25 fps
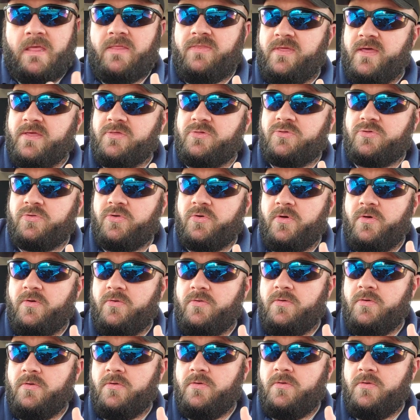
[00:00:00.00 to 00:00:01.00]
"That's
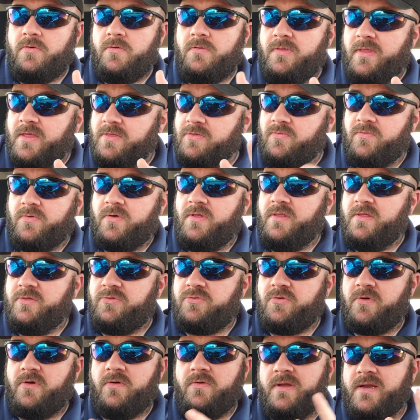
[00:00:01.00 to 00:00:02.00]
true. That's really
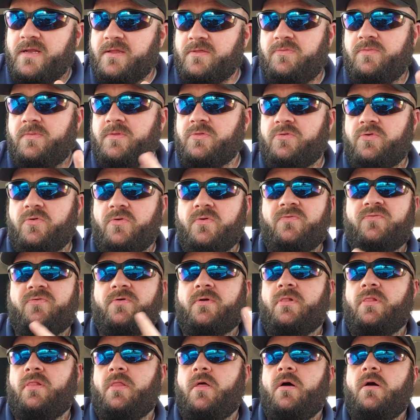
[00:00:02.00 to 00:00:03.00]
true." And it's been true for
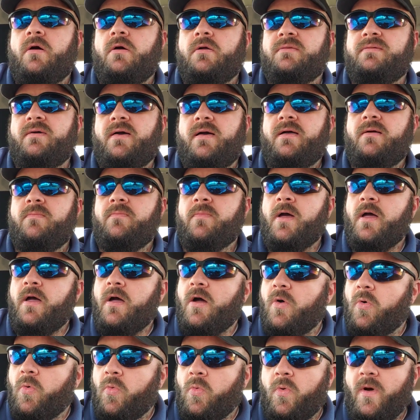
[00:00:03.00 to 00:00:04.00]
a long time,
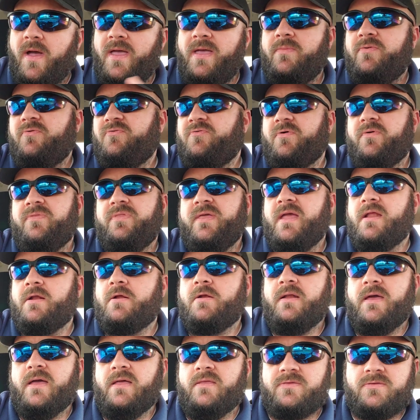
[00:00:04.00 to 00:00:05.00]
way before the
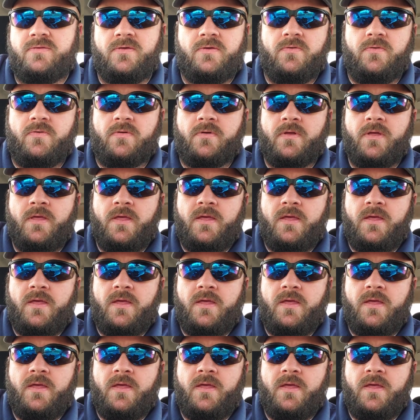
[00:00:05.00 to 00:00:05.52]
internet too.